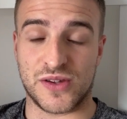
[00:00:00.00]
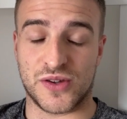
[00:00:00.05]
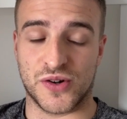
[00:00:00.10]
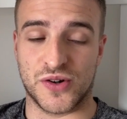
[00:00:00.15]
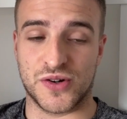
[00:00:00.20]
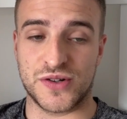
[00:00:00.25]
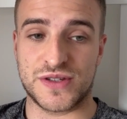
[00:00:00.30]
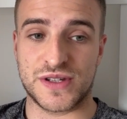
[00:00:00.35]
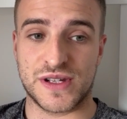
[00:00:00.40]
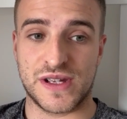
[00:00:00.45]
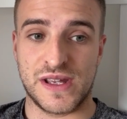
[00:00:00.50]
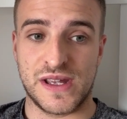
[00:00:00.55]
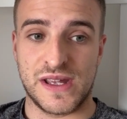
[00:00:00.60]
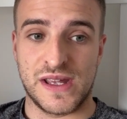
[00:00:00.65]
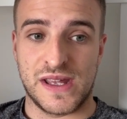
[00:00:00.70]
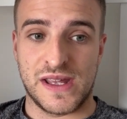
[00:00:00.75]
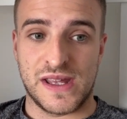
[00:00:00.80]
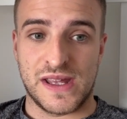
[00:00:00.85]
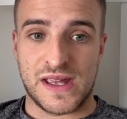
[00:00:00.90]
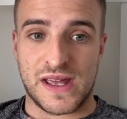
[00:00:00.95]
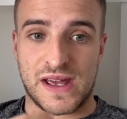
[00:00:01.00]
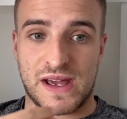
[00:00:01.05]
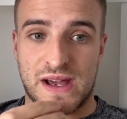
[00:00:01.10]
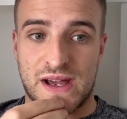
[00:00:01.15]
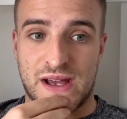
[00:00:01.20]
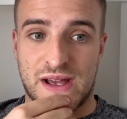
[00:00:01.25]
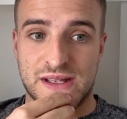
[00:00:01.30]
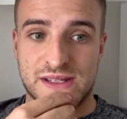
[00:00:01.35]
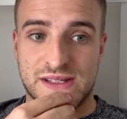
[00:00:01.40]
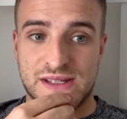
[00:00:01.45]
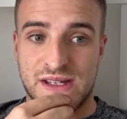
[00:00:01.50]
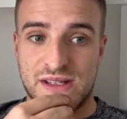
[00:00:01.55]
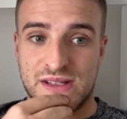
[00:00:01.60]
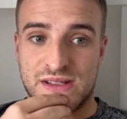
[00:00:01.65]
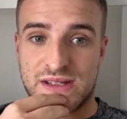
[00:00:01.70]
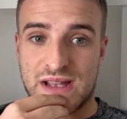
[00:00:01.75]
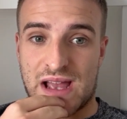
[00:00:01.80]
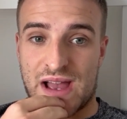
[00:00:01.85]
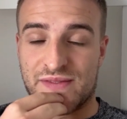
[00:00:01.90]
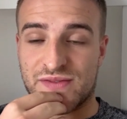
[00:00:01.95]
good
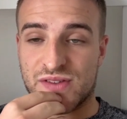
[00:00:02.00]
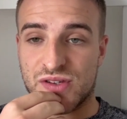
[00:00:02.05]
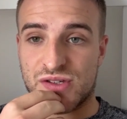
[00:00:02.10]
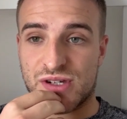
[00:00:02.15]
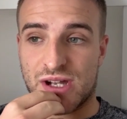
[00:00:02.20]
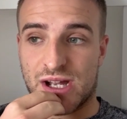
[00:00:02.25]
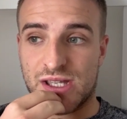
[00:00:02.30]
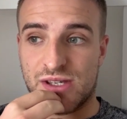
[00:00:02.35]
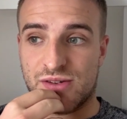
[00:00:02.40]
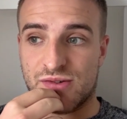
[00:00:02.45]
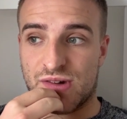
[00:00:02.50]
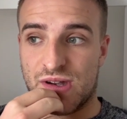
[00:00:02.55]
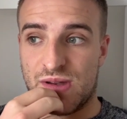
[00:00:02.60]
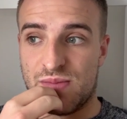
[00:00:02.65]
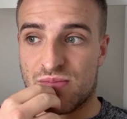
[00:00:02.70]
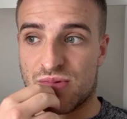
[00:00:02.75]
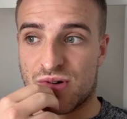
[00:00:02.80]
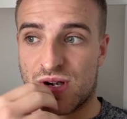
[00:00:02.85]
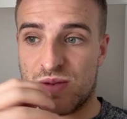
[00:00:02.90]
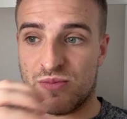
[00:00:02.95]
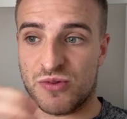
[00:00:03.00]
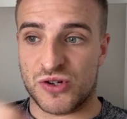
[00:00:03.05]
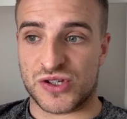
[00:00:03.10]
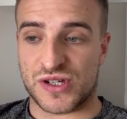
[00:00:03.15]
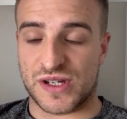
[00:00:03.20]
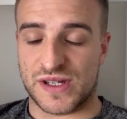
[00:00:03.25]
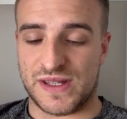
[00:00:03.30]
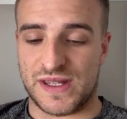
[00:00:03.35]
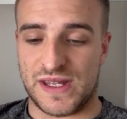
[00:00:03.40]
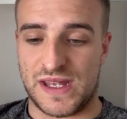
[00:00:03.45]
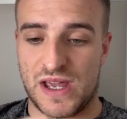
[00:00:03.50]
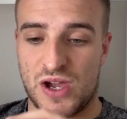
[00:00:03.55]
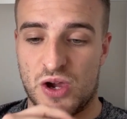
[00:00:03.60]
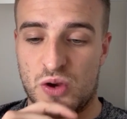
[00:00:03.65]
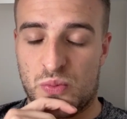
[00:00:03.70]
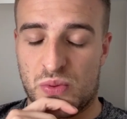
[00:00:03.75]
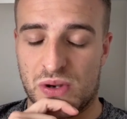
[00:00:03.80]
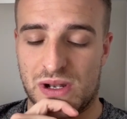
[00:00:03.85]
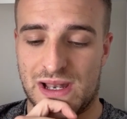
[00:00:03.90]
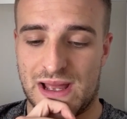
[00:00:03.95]
since after January. Pretty much in the
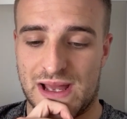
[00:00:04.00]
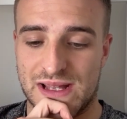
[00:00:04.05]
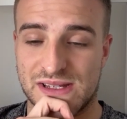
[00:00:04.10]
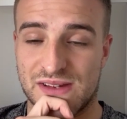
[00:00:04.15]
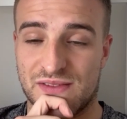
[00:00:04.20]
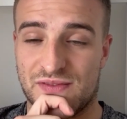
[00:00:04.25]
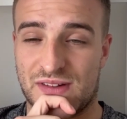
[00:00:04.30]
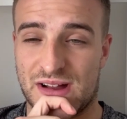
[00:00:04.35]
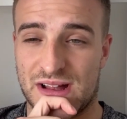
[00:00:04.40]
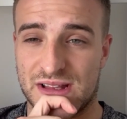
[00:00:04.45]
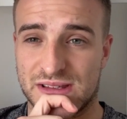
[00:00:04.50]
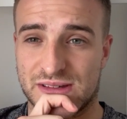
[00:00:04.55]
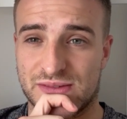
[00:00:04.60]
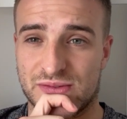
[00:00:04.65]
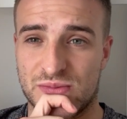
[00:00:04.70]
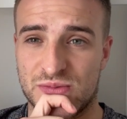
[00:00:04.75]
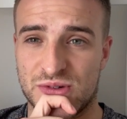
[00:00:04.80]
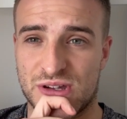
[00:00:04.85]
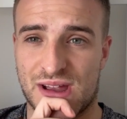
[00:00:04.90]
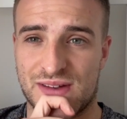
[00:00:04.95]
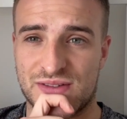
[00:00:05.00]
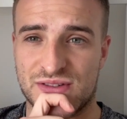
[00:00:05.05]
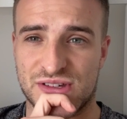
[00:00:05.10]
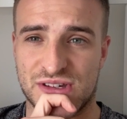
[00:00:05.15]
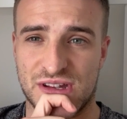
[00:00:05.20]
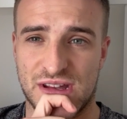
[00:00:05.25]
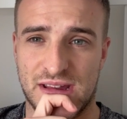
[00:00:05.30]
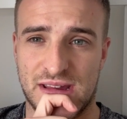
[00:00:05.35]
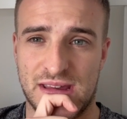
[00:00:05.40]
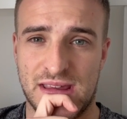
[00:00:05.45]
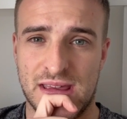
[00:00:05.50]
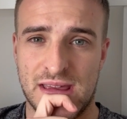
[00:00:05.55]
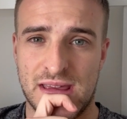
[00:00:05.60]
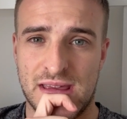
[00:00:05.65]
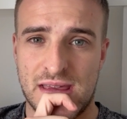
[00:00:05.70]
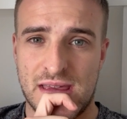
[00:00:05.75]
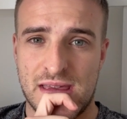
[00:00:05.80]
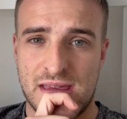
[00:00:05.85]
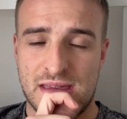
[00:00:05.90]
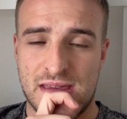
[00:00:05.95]
open letter to fans from Jeff Shee,
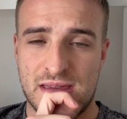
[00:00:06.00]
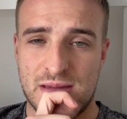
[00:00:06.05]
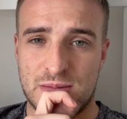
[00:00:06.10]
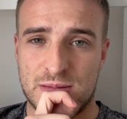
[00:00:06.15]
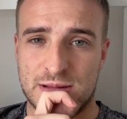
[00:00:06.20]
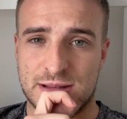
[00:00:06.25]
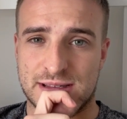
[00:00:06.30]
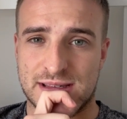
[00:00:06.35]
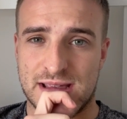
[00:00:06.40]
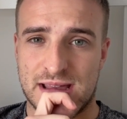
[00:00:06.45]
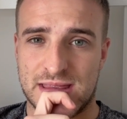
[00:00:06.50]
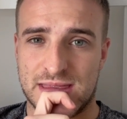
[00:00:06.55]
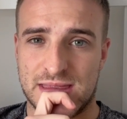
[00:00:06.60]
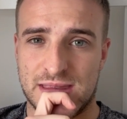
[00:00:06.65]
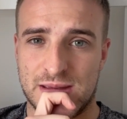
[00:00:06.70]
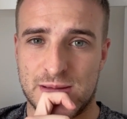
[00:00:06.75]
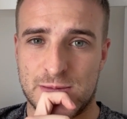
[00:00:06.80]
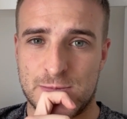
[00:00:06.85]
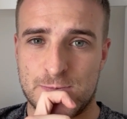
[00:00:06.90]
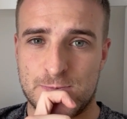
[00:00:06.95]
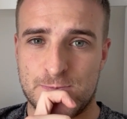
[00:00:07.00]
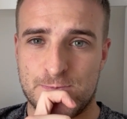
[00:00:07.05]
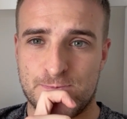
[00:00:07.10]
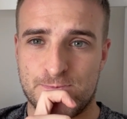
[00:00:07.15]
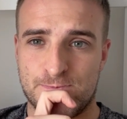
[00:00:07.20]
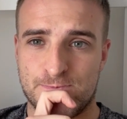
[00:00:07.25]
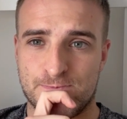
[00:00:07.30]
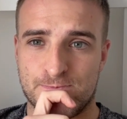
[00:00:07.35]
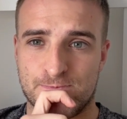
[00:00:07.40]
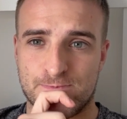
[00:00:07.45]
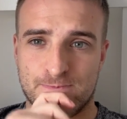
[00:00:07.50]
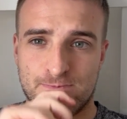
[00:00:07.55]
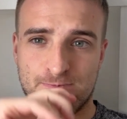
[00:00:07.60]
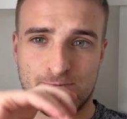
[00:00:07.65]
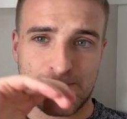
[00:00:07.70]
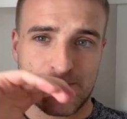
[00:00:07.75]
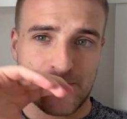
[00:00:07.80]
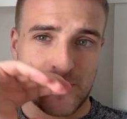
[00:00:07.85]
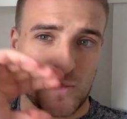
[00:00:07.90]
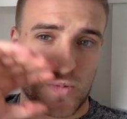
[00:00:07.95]
it was said that
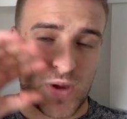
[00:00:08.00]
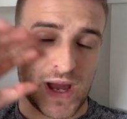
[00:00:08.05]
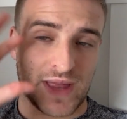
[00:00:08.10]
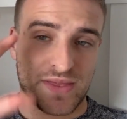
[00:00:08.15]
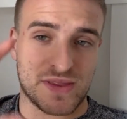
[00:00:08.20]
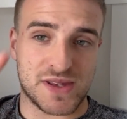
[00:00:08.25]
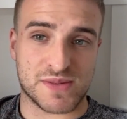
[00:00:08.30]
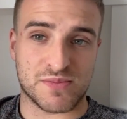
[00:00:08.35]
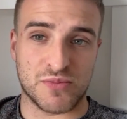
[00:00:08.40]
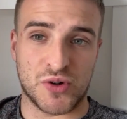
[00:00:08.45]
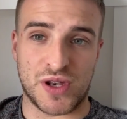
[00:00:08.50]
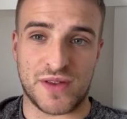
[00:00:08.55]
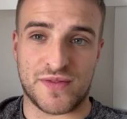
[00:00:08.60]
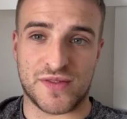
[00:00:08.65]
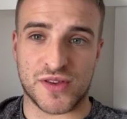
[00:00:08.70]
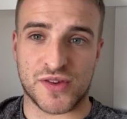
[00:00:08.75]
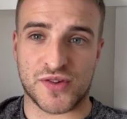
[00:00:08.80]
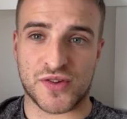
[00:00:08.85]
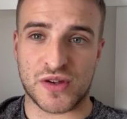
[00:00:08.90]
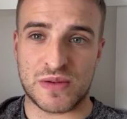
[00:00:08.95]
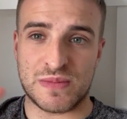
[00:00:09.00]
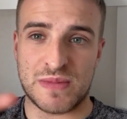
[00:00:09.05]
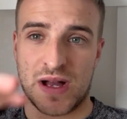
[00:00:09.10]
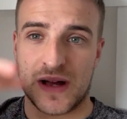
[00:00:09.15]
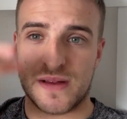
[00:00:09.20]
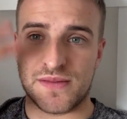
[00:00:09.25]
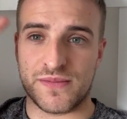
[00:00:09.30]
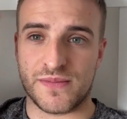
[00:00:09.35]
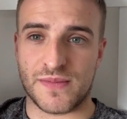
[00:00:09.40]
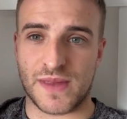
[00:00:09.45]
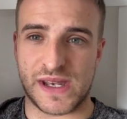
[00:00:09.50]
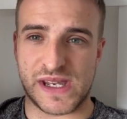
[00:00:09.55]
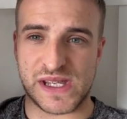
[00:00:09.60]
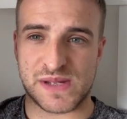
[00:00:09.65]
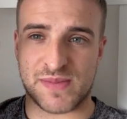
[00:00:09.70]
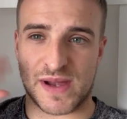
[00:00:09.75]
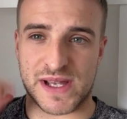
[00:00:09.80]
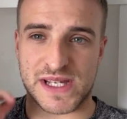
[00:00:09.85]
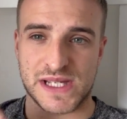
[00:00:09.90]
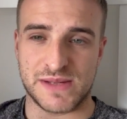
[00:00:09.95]
we had this money for the summer and
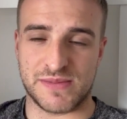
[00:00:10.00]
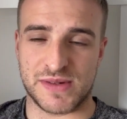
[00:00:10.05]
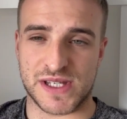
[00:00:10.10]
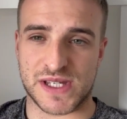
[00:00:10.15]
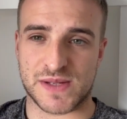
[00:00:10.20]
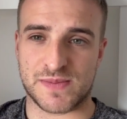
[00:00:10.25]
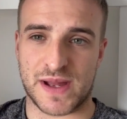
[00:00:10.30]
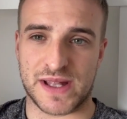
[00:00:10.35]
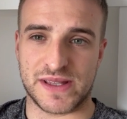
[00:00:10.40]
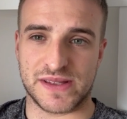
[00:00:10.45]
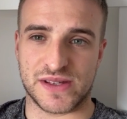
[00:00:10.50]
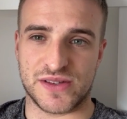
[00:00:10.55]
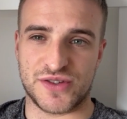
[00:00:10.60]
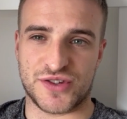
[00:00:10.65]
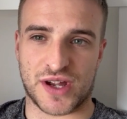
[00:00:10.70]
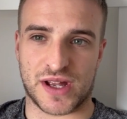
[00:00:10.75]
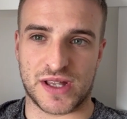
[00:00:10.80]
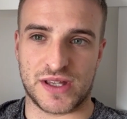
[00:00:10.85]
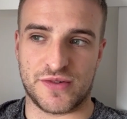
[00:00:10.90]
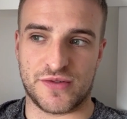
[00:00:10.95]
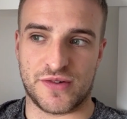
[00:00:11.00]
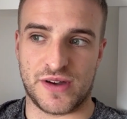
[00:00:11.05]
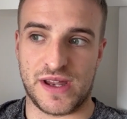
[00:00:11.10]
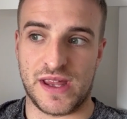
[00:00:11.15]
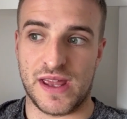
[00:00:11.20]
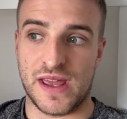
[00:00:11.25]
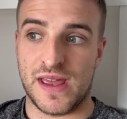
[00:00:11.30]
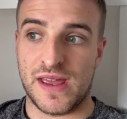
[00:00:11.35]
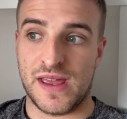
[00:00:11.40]
it's basically been spent in January